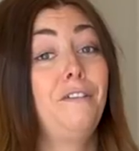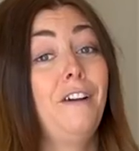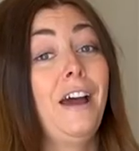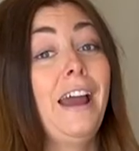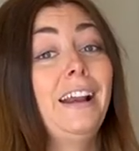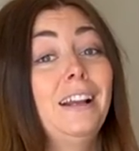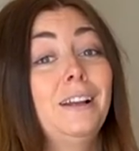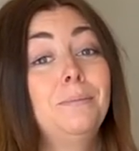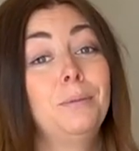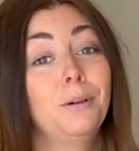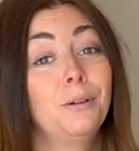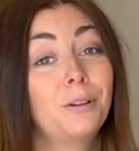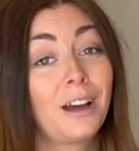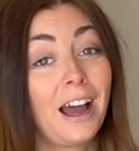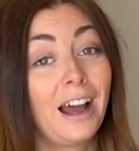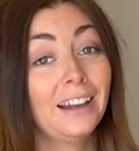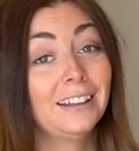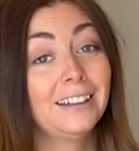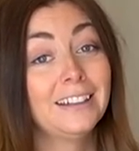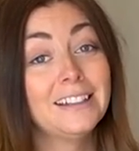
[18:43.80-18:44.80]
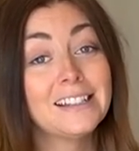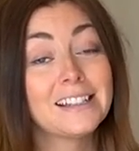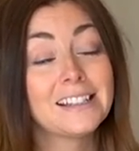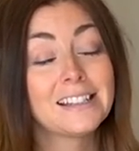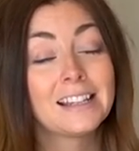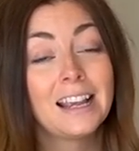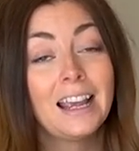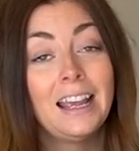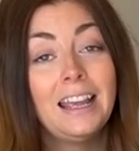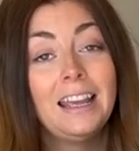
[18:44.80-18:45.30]
available
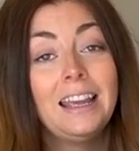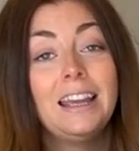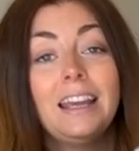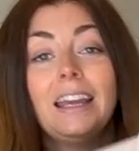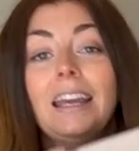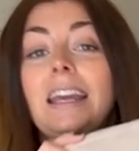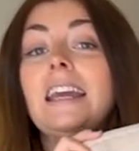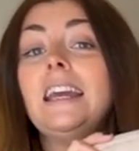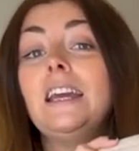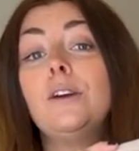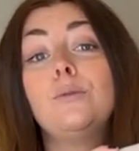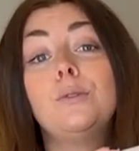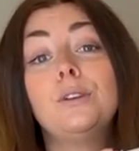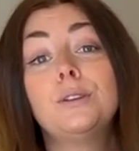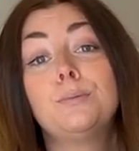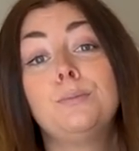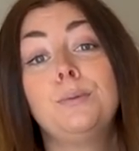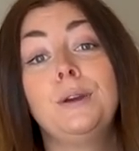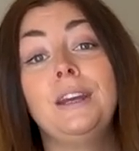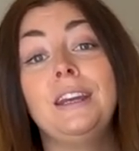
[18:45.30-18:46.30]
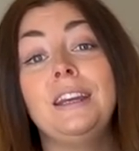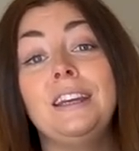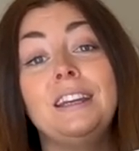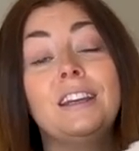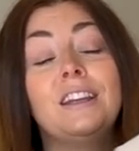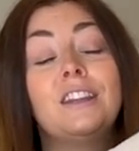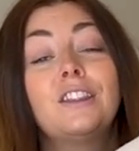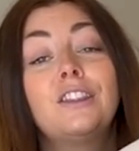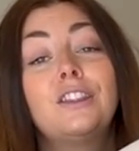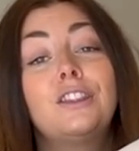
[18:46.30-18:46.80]
colours, it would
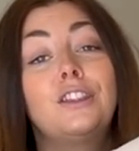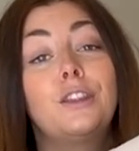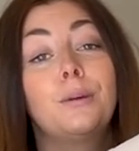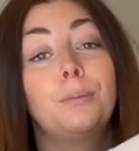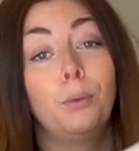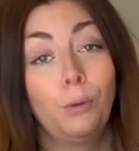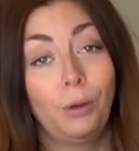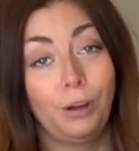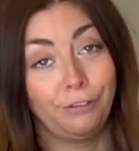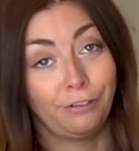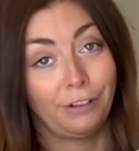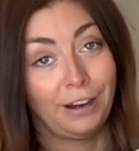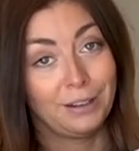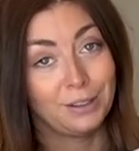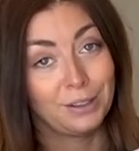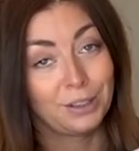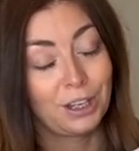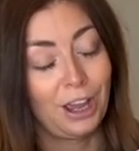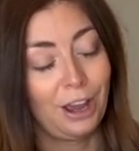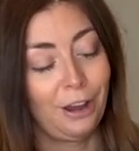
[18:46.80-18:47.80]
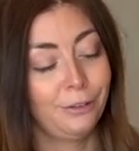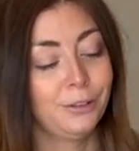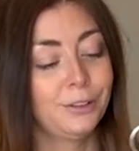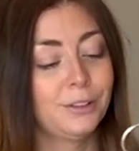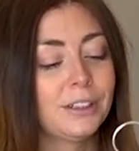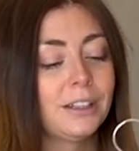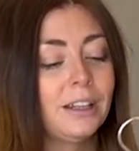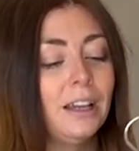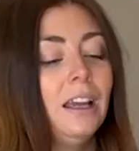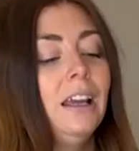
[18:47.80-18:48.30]
be the boyfriend
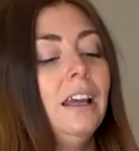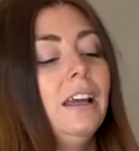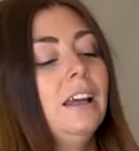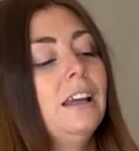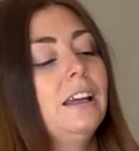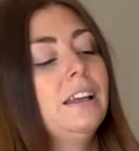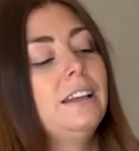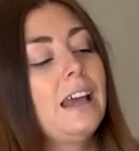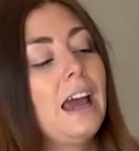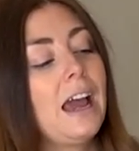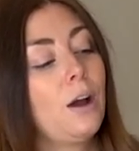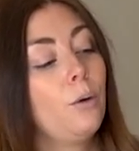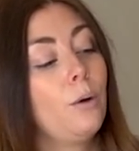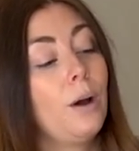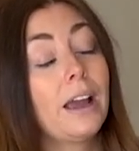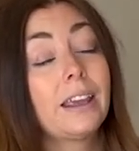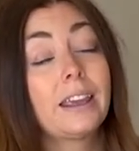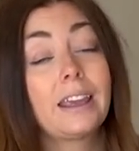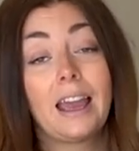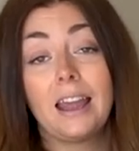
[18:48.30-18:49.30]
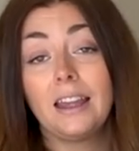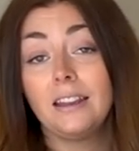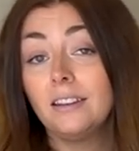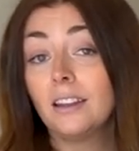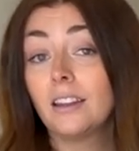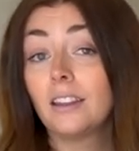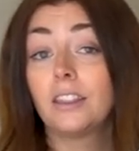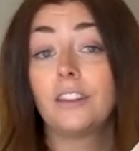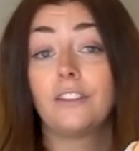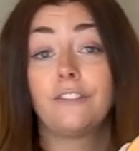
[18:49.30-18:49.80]
coat. Now,
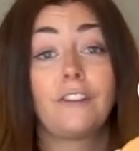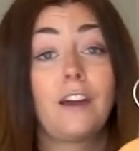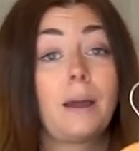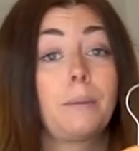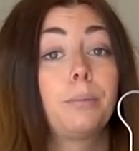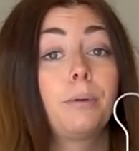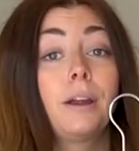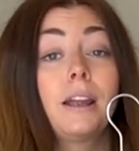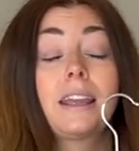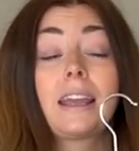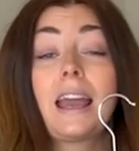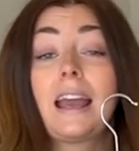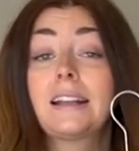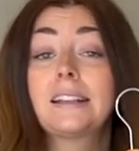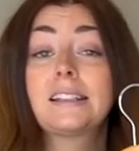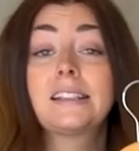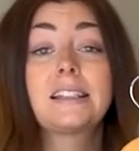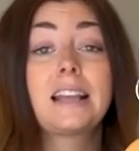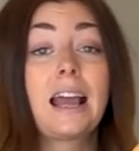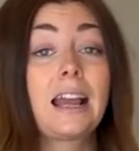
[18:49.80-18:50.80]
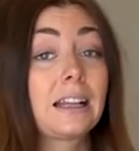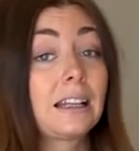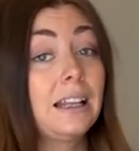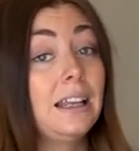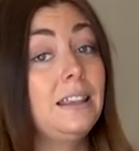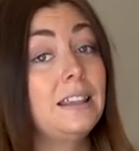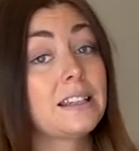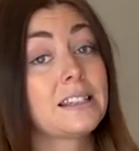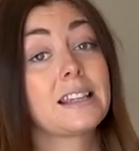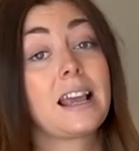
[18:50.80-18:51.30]
again, the fabric,
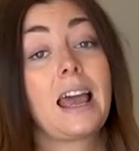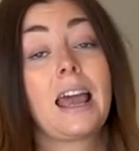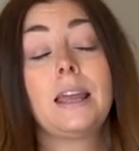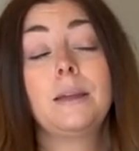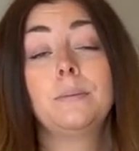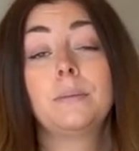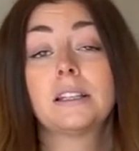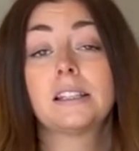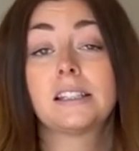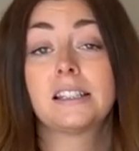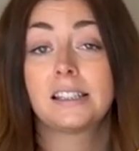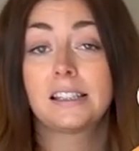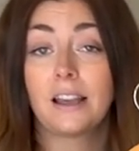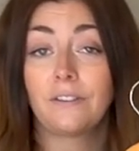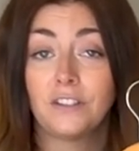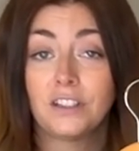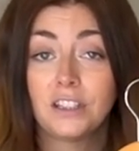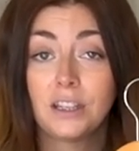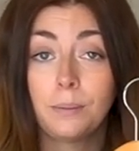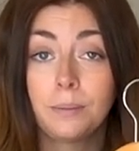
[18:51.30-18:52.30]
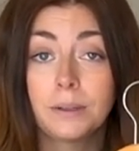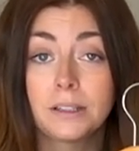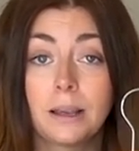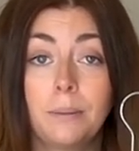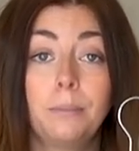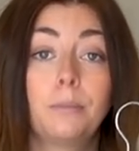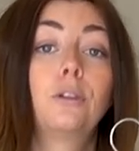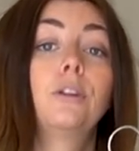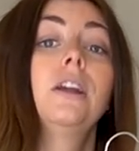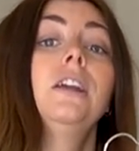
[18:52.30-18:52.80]
exactly the same,
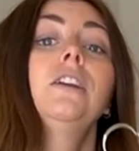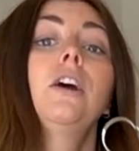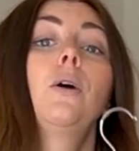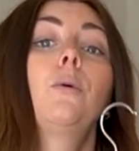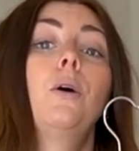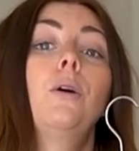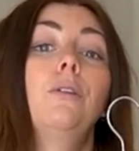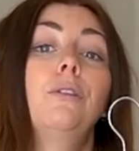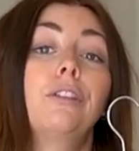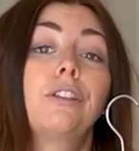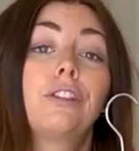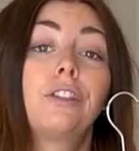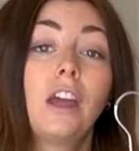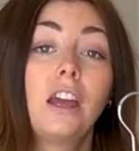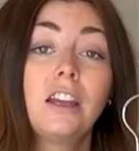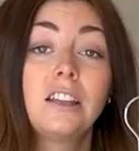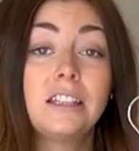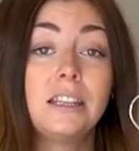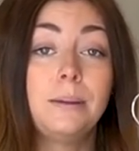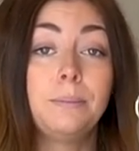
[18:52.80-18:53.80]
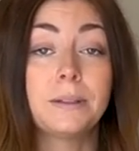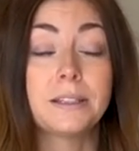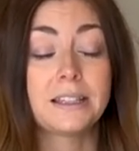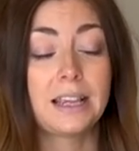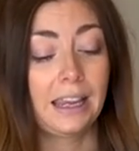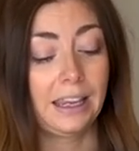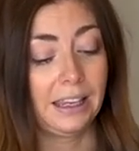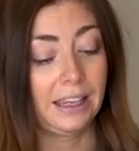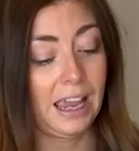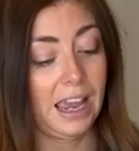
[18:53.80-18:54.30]
70% merino wool,
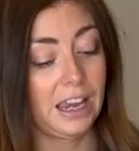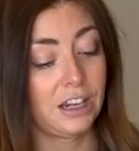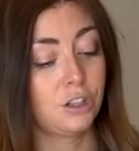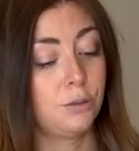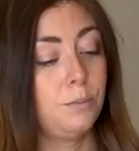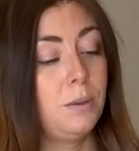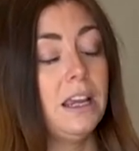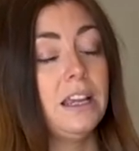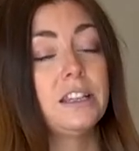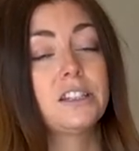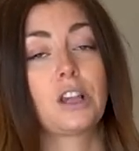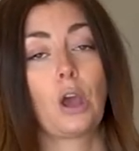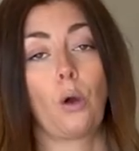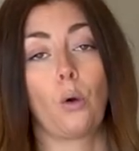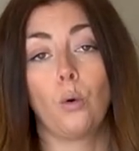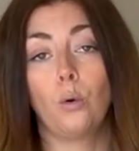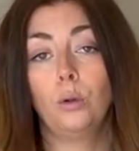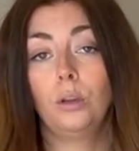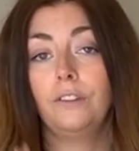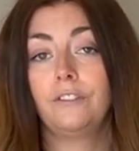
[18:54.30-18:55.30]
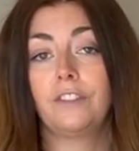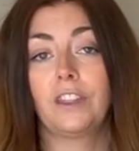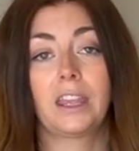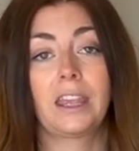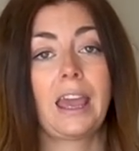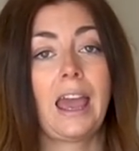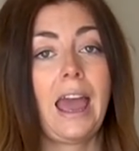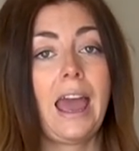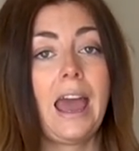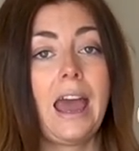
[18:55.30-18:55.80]
30% cashmere, so all of the
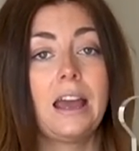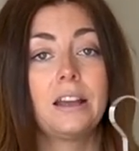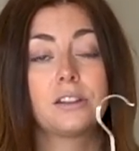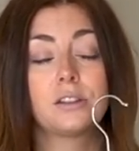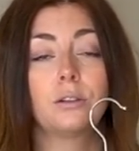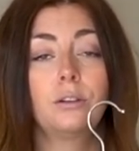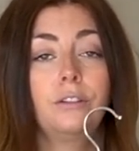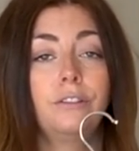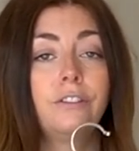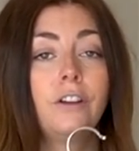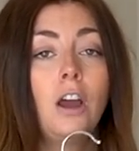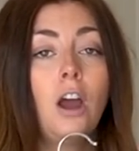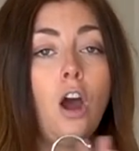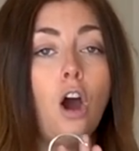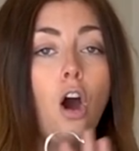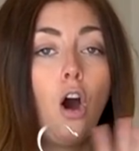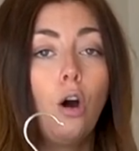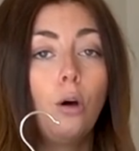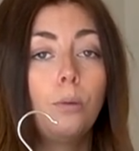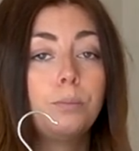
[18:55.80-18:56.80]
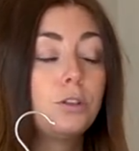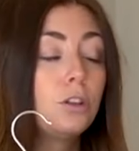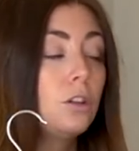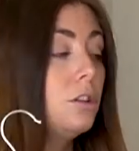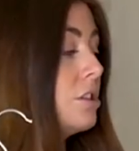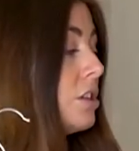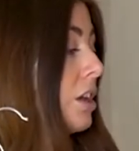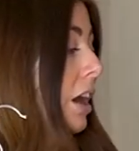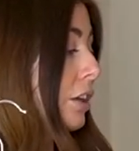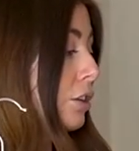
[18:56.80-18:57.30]
care sort of
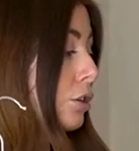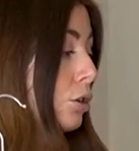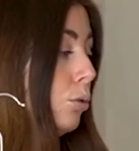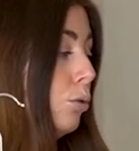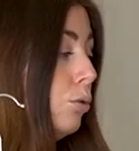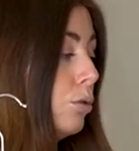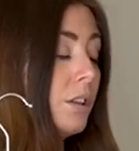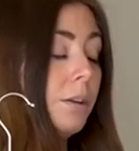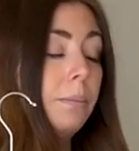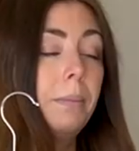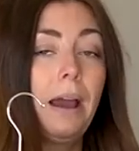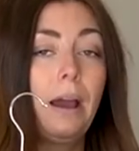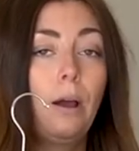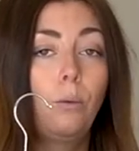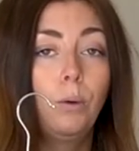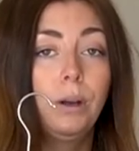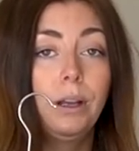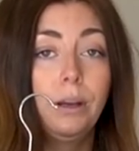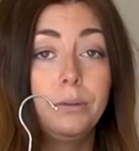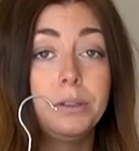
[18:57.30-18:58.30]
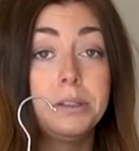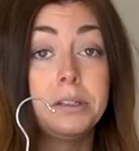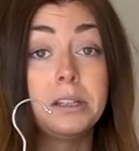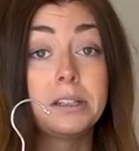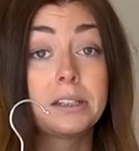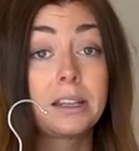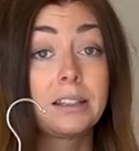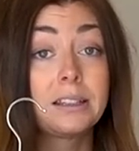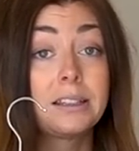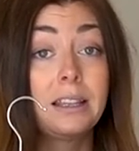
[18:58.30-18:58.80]
options that I talked about when I was
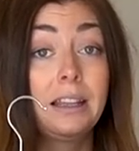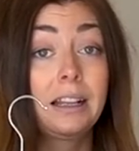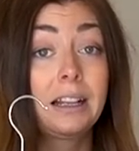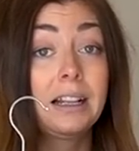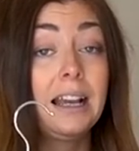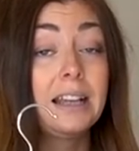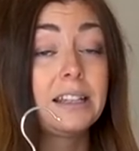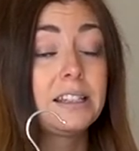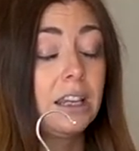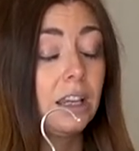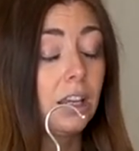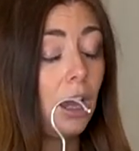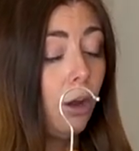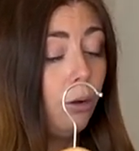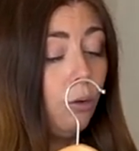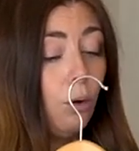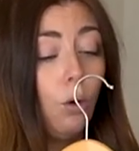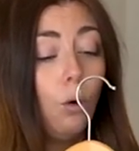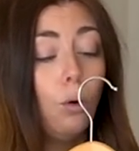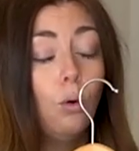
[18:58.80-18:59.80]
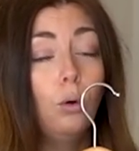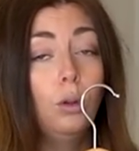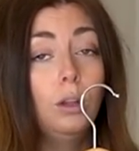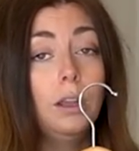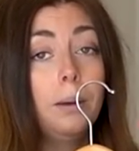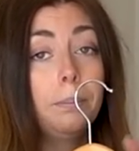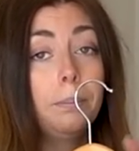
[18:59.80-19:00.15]
discussing the classic coat all